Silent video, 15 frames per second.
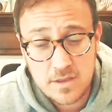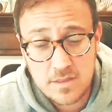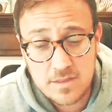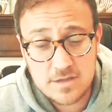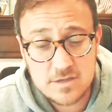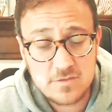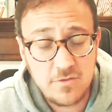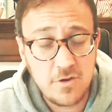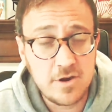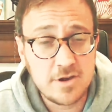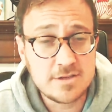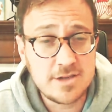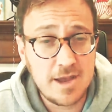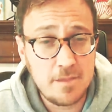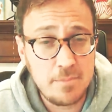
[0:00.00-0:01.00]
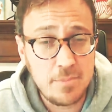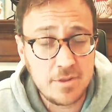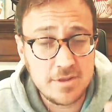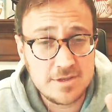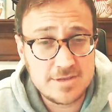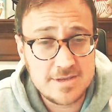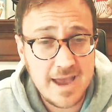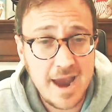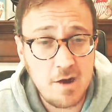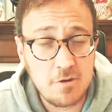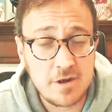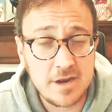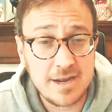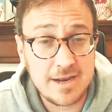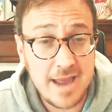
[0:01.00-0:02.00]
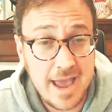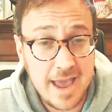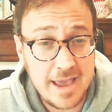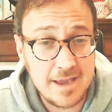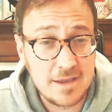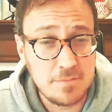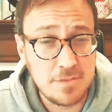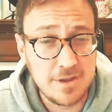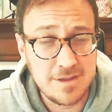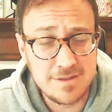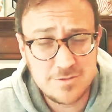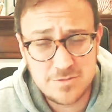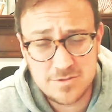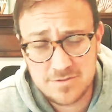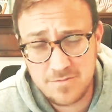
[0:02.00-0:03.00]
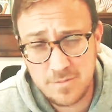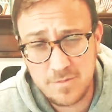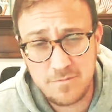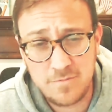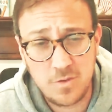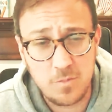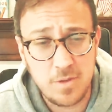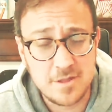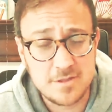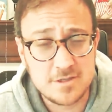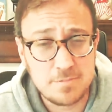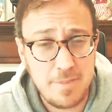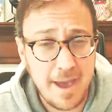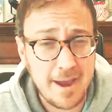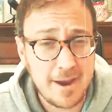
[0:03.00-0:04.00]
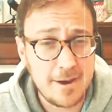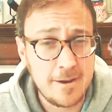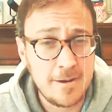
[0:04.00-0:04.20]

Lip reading: This, for example, is Harriet Hageman. This was from a few months back.